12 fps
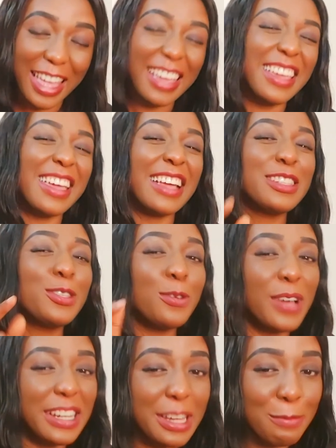get you
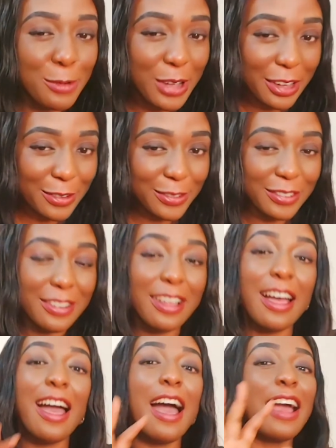an Igbo girl,
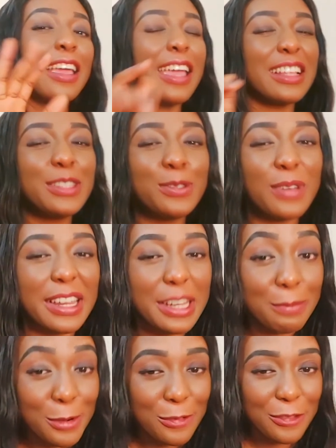get you an
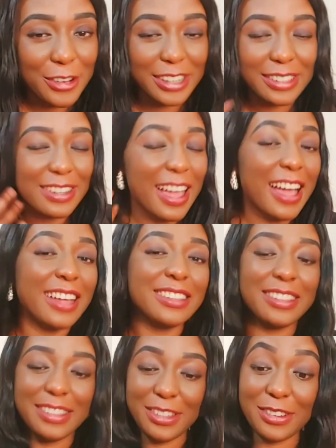Igbo friend, and
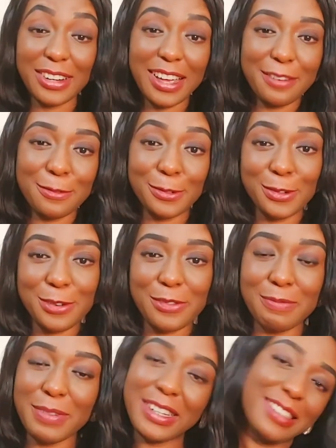your life will not
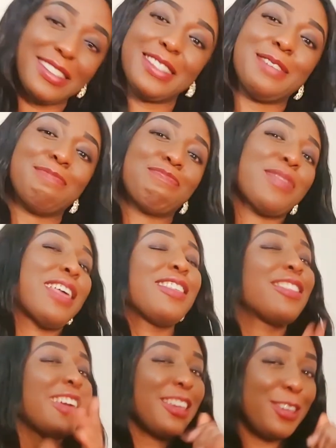remain the same.
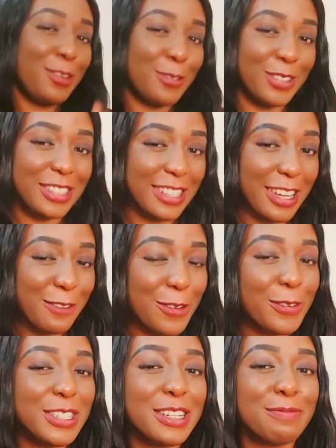Thank you once again for
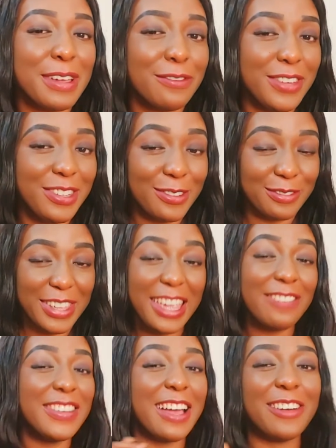watching my video. If
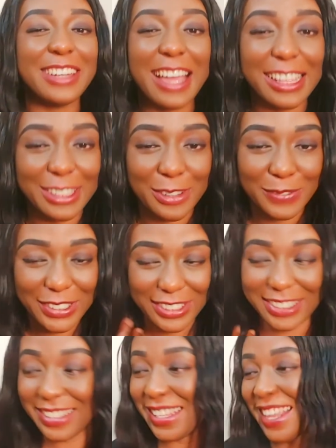there are other
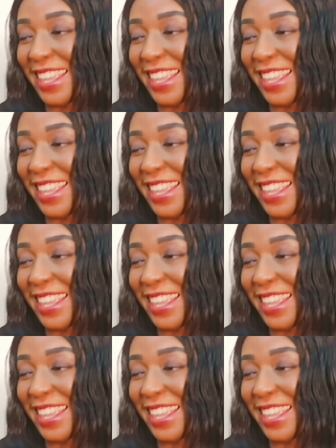assumptions